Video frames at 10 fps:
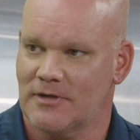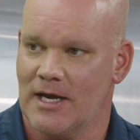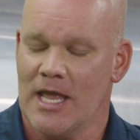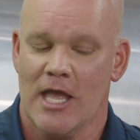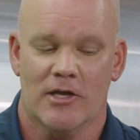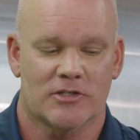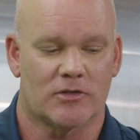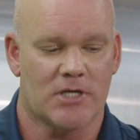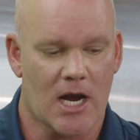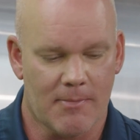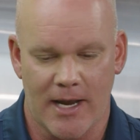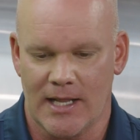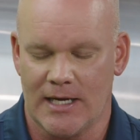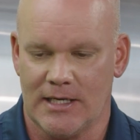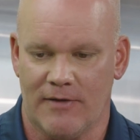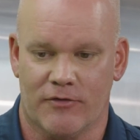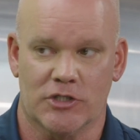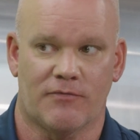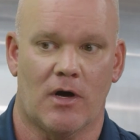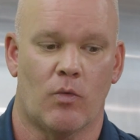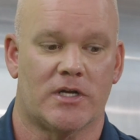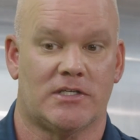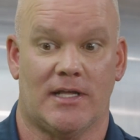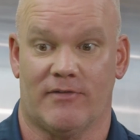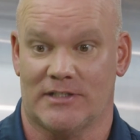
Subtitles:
Okay. So talk about NAD. First of all, what does it even